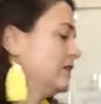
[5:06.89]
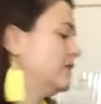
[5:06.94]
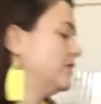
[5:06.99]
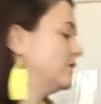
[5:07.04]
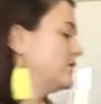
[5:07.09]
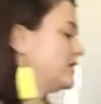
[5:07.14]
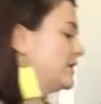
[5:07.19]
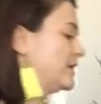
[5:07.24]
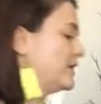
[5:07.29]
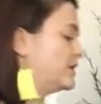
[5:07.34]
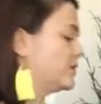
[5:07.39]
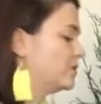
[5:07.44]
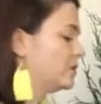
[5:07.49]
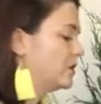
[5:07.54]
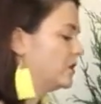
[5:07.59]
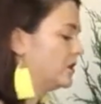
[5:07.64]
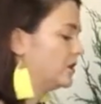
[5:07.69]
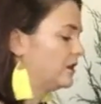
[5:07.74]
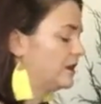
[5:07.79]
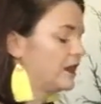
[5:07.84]
You're seeing the
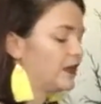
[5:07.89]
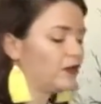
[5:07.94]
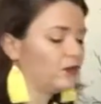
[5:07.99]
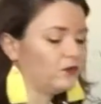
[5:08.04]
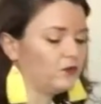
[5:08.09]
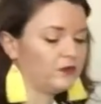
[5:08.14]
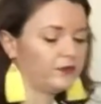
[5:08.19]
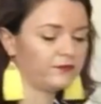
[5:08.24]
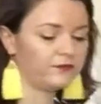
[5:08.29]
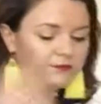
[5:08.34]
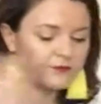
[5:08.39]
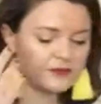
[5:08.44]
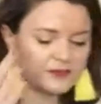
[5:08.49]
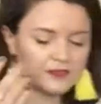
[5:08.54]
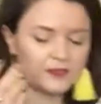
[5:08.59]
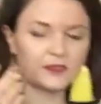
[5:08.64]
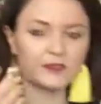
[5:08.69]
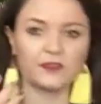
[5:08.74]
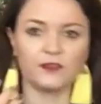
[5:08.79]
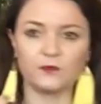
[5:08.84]
world not only
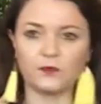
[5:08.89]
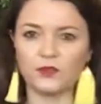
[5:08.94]
physically